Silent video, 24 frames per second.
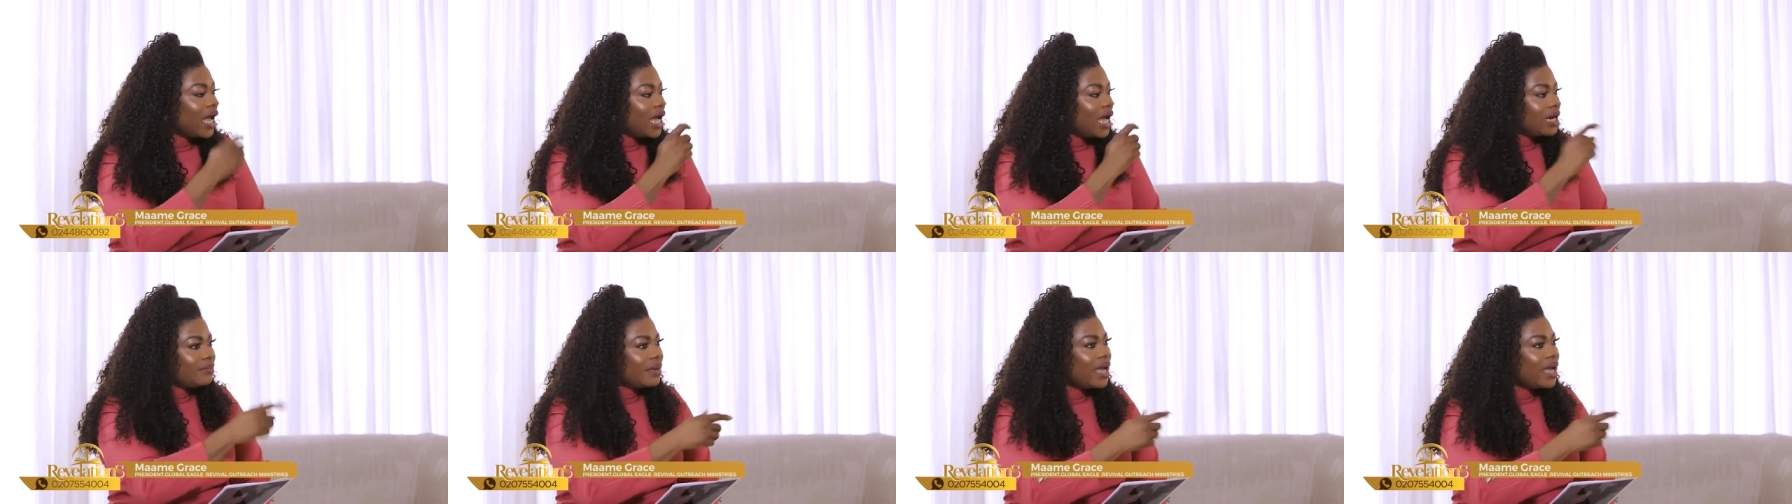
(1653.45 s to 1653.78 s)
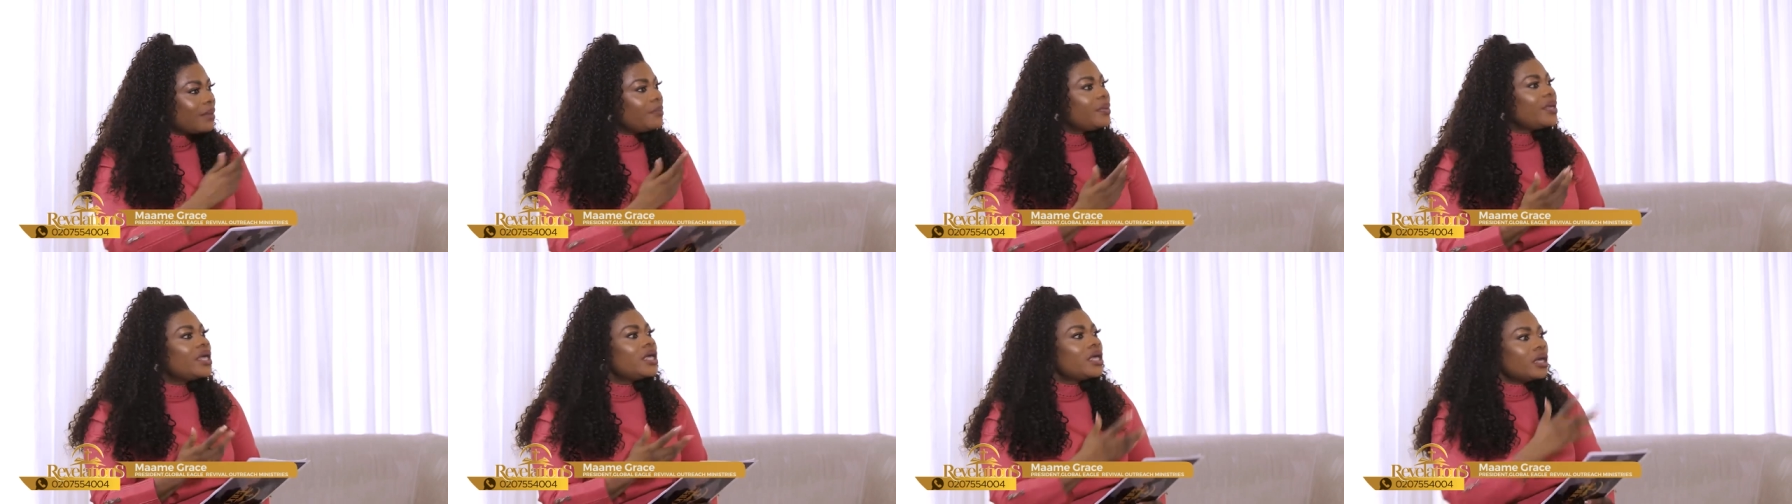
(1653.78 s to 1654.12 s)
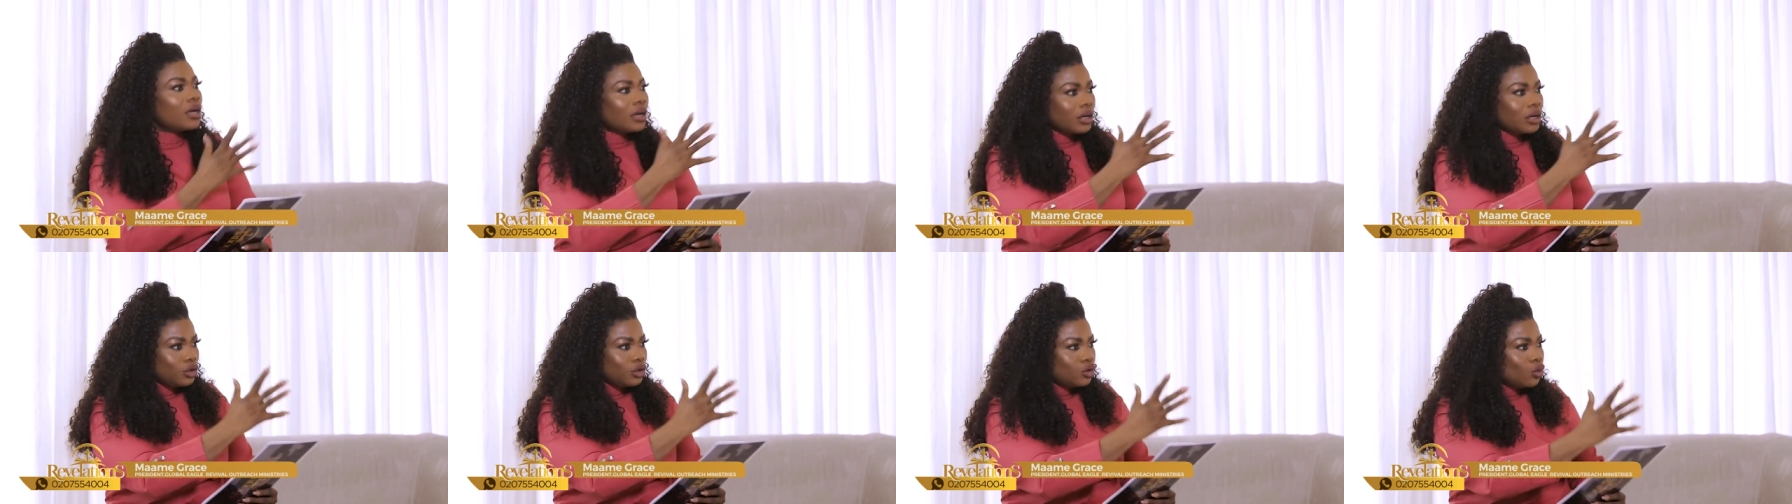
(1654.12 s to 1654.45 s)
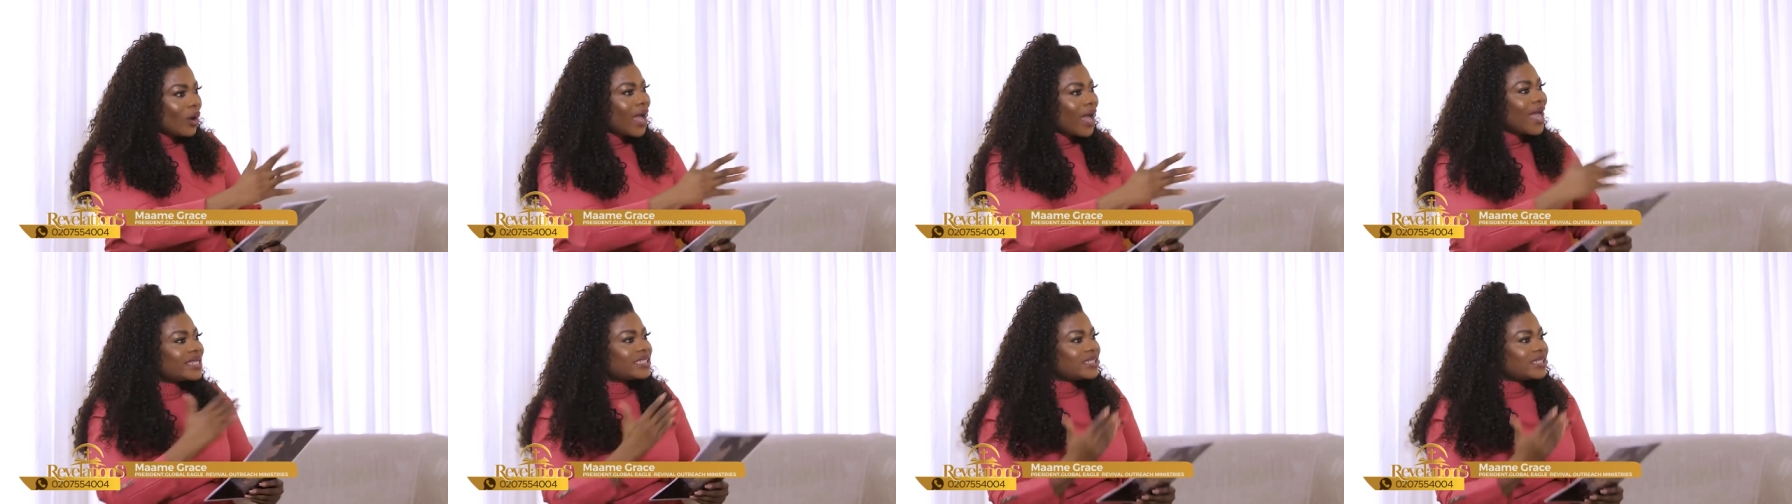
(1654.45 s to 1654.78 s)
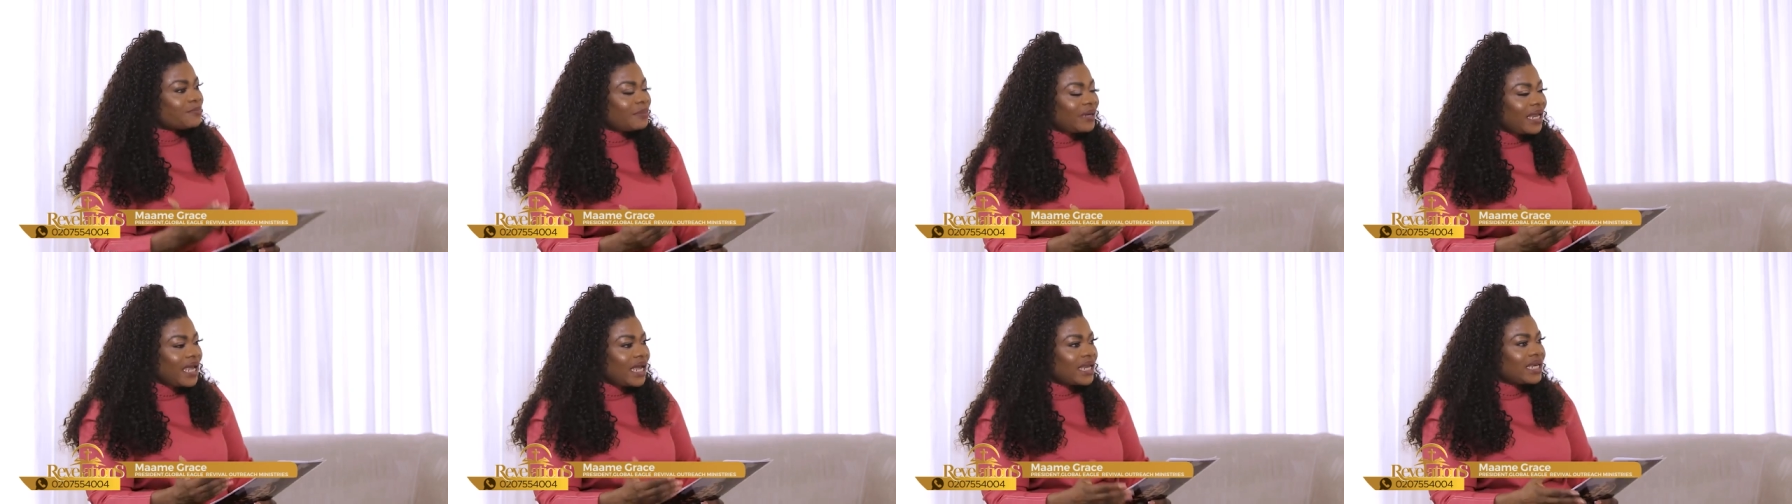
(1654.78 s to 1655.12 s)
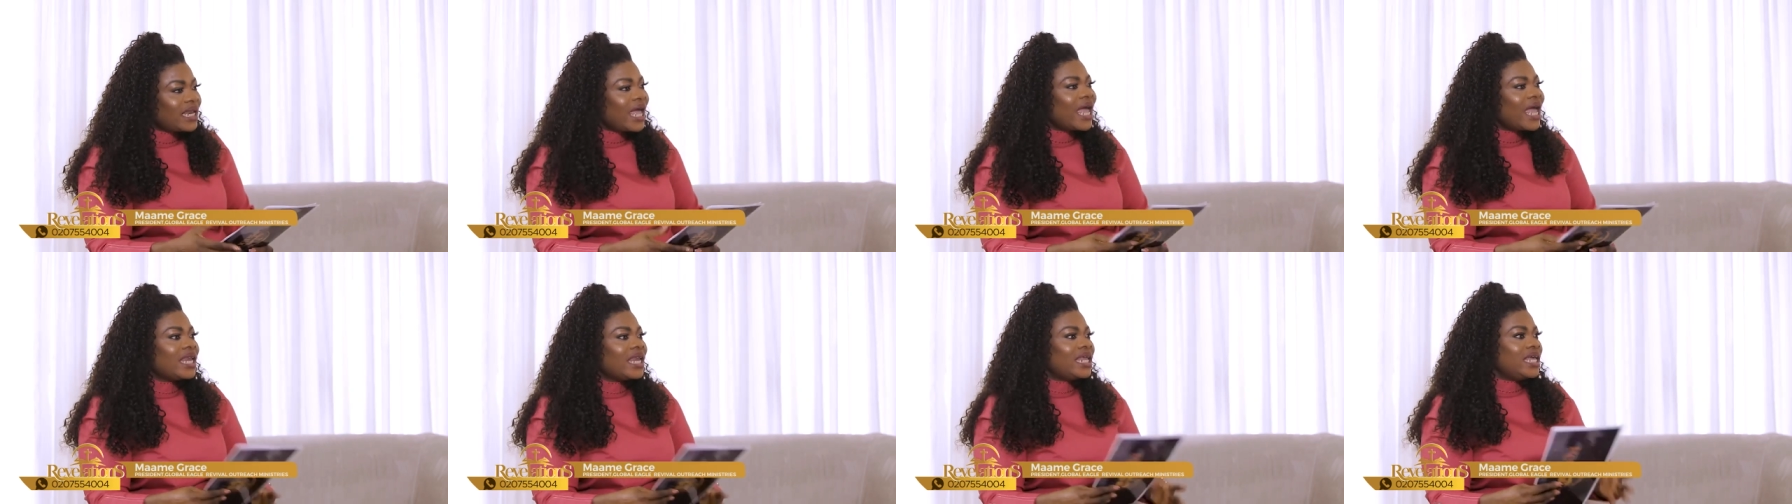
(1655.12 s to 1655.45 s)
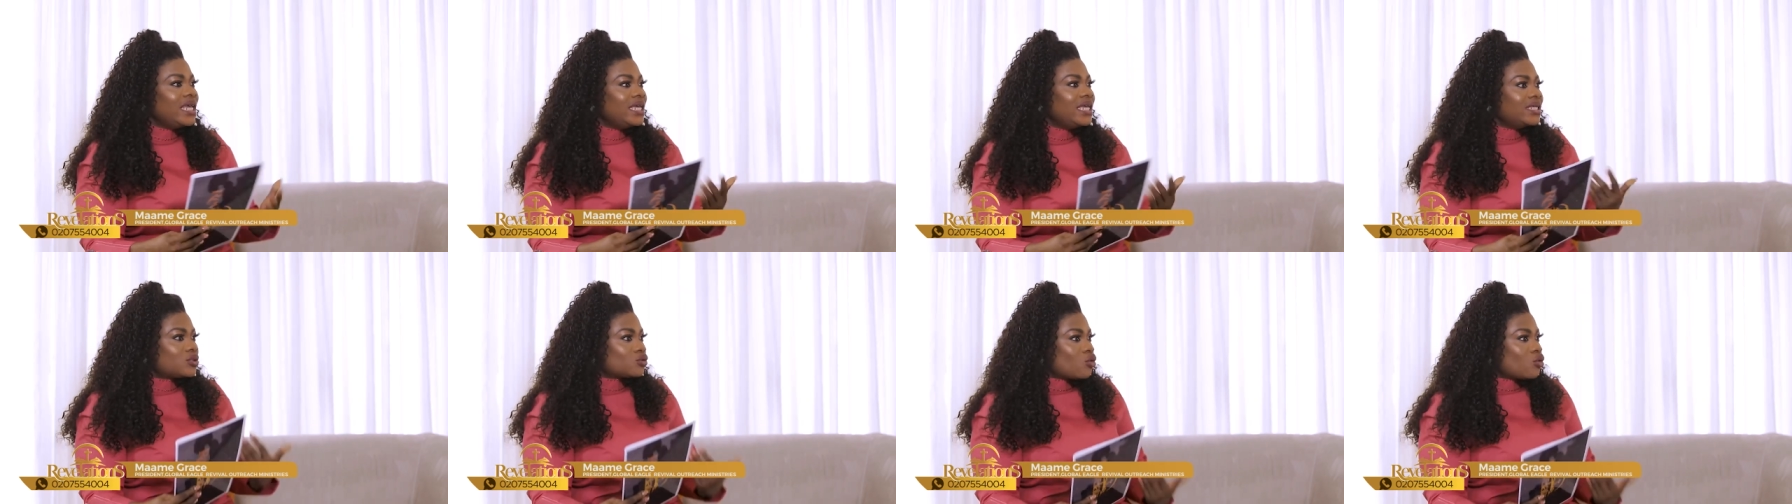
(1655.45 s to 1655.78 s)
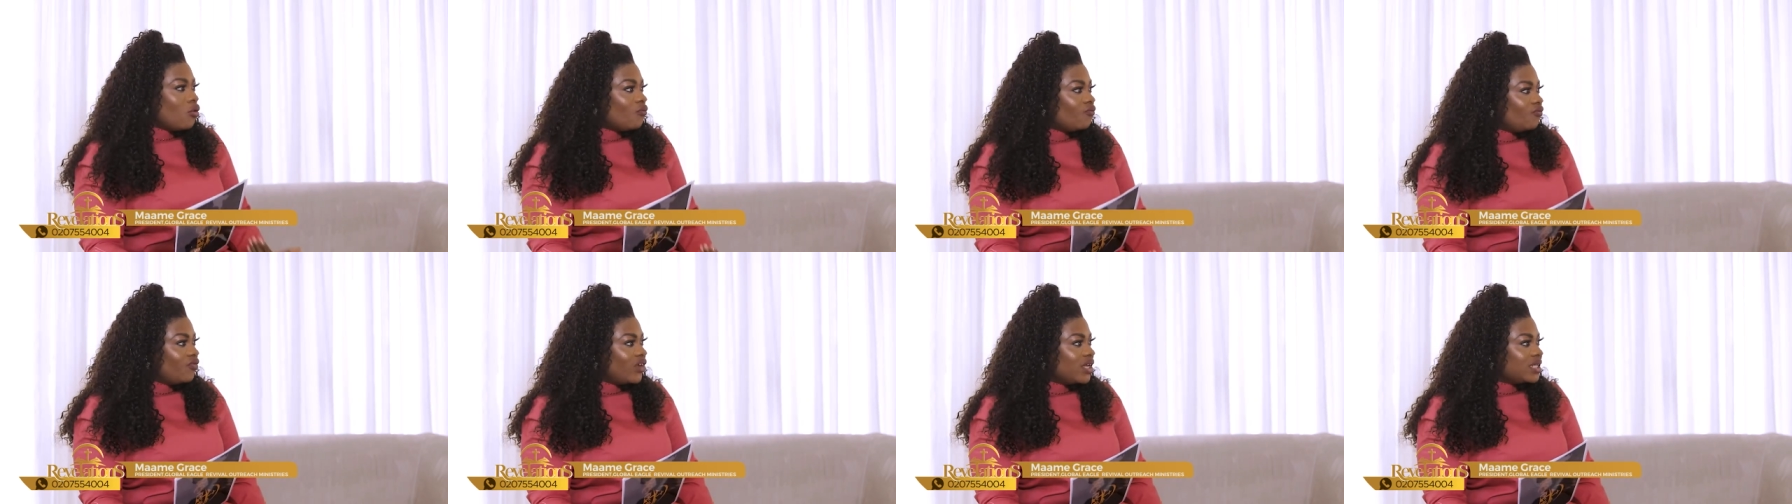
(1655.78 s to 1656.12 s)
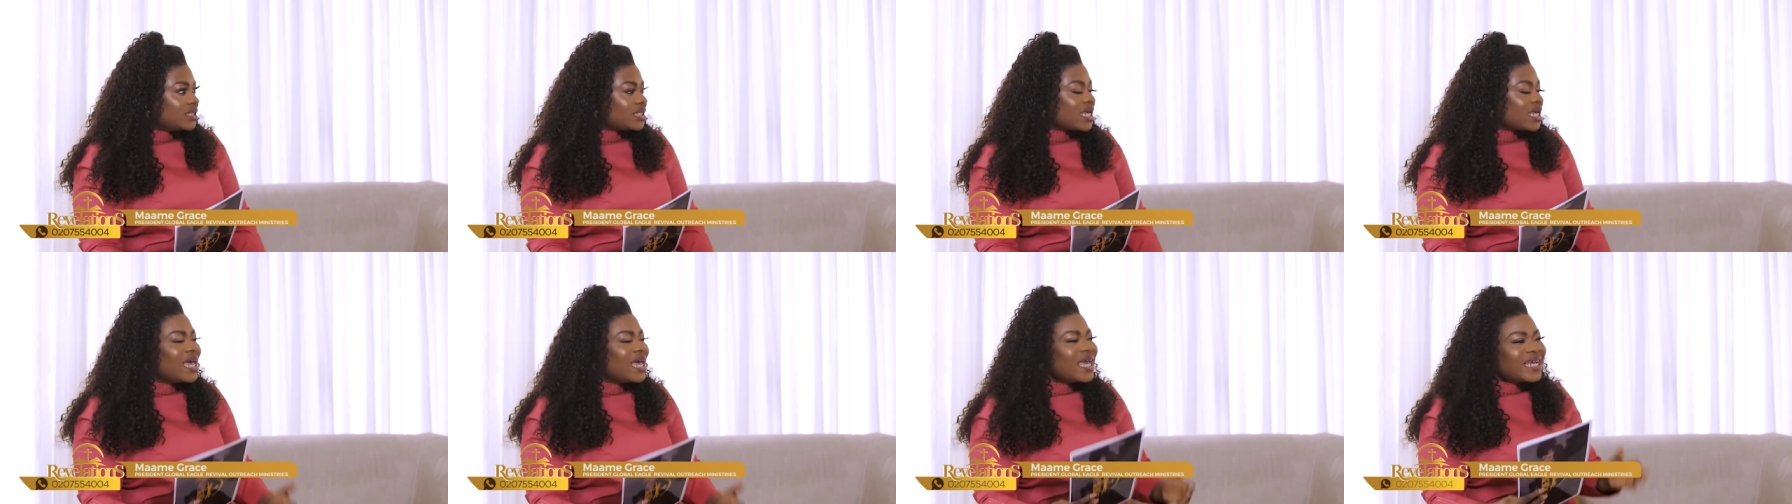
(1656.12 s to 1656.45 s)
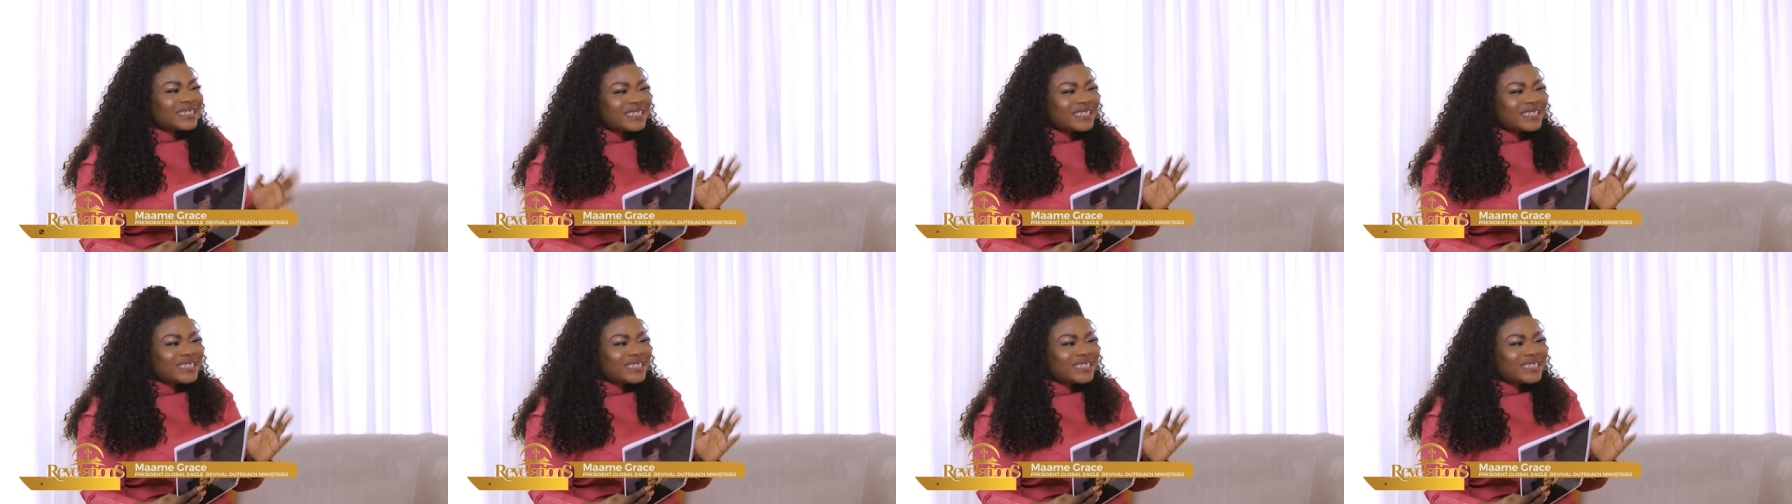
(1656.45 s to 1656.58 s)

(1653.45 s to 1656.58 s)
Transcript: and maybe you explain and he is convinced.